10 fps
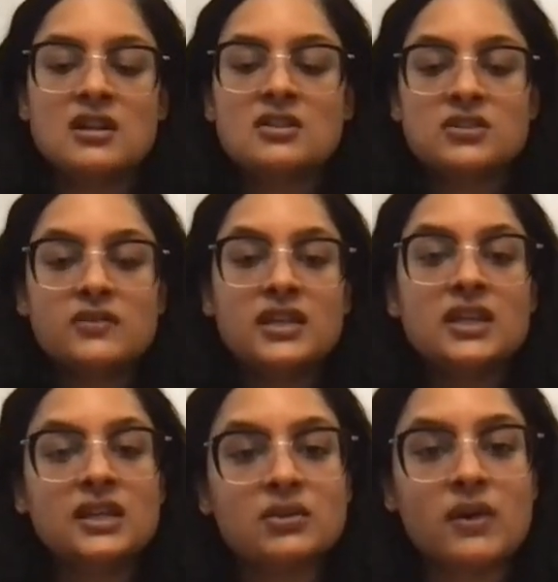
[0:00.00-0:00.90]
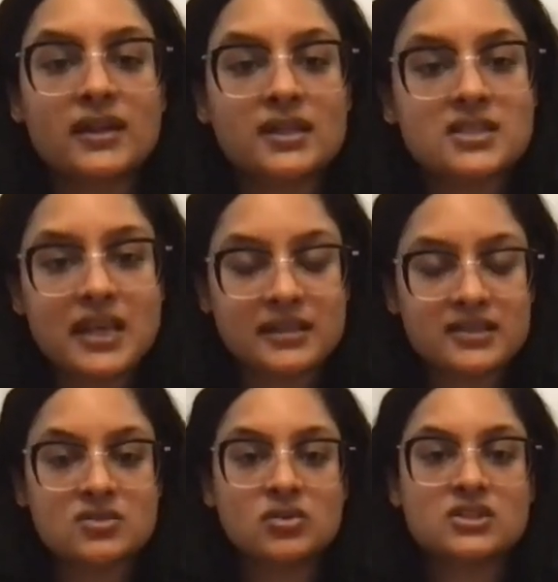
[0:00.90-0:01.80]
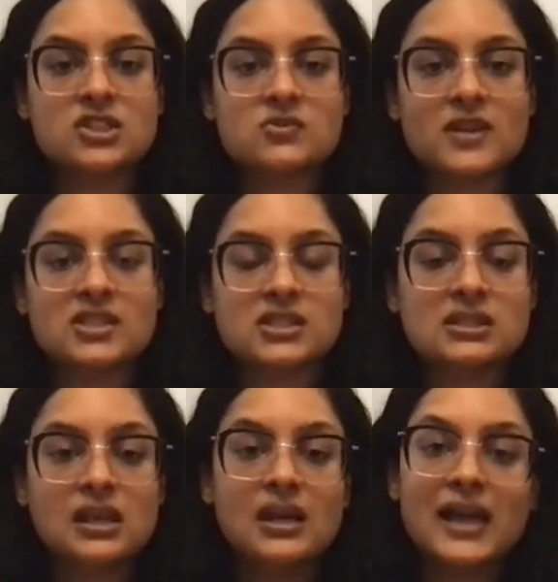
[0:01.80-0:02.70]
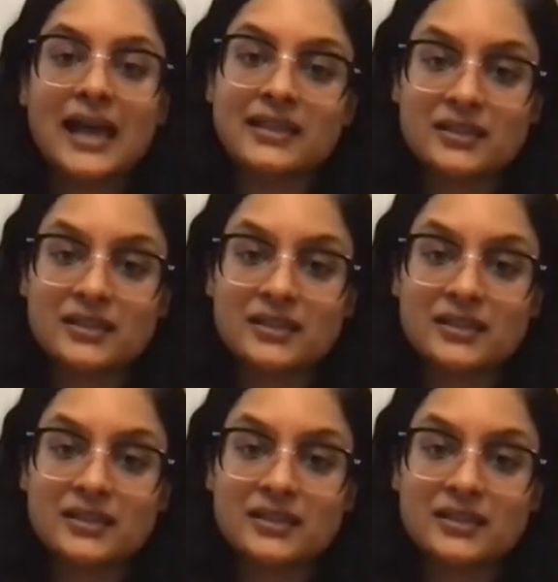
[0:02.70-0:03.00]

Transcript: So we need to understand this whole situation, and then